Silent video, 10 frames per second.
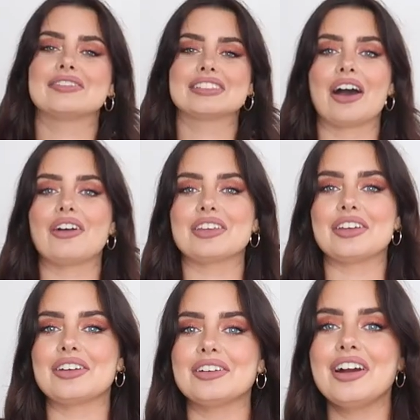even tell
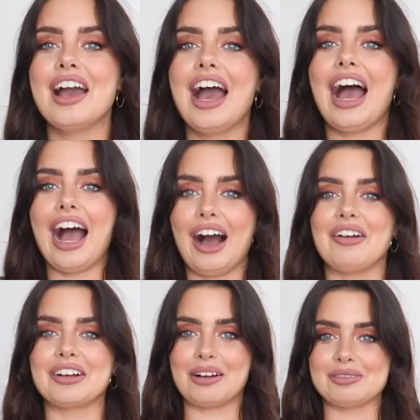you how
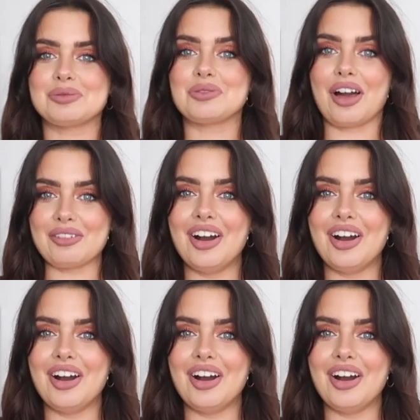uncomfortable that